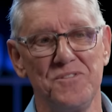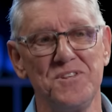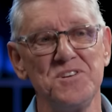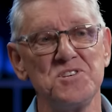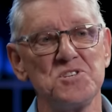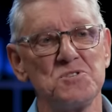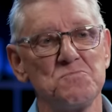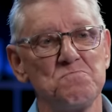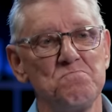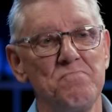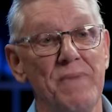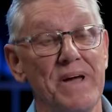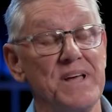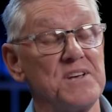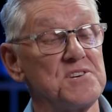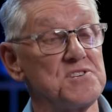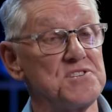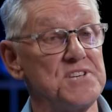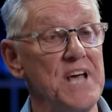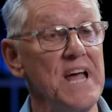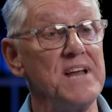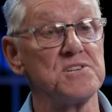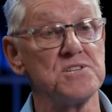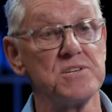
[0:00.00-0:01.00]
This makes
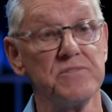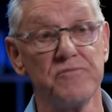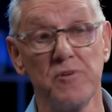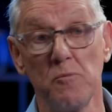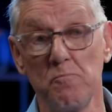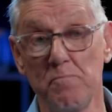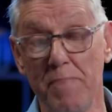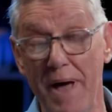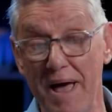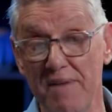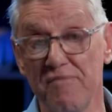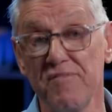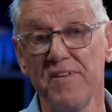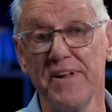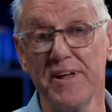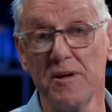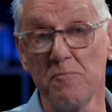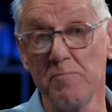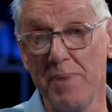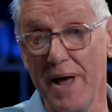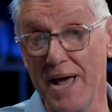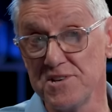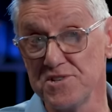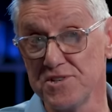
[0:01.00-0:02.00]
sense of a
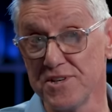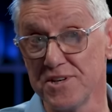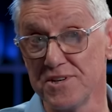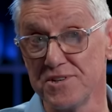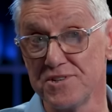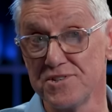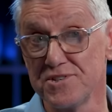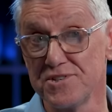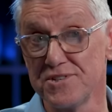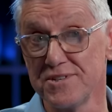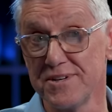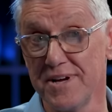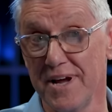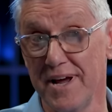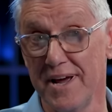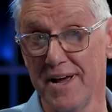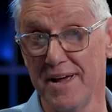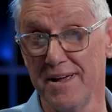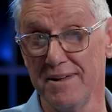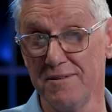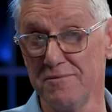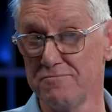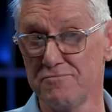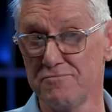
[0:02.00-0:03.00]
baffling passage. Uh,